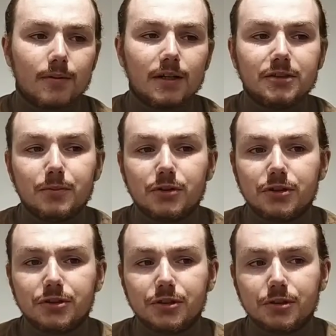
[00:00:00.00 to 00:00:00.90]
in as much
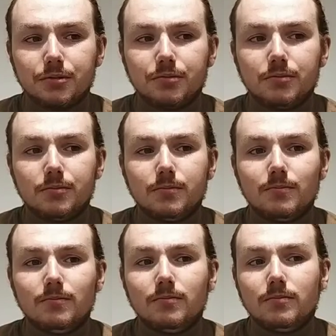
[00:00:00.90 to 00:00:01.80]
as you
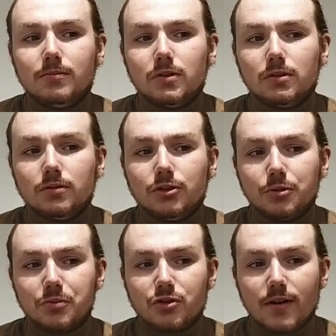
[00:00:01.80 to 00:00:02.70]

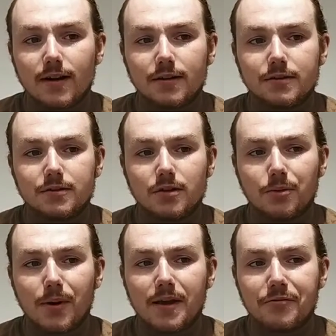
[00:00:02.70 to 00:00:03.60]
subtract
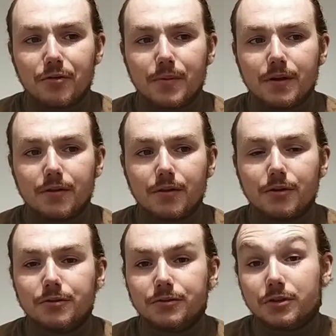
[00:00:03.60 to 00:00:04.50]
away from it
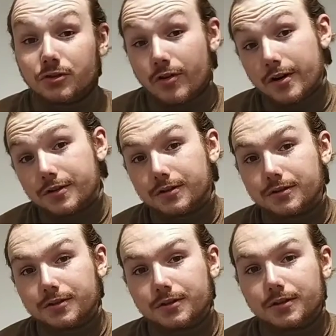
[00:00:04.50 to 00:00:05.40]
those
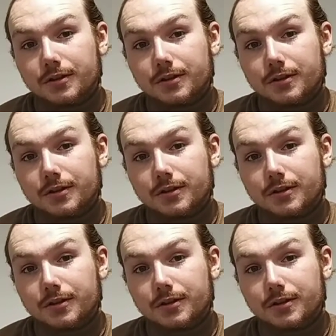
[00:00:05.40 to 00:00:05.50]
distractions.